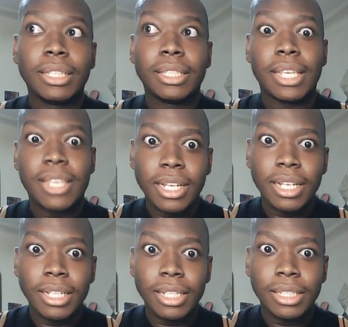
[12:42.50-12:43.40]
the
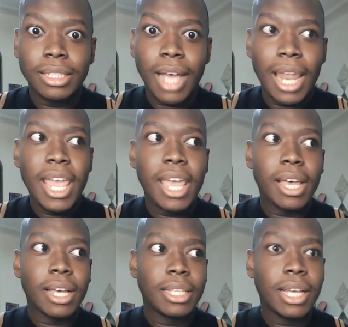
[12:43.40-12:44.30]
singer,
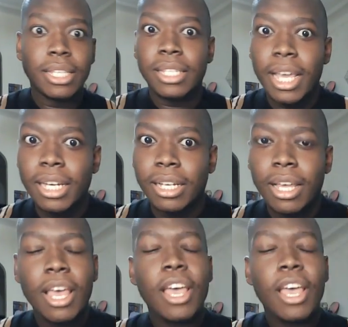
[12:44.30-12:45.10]
Aaliyah, the entertainer.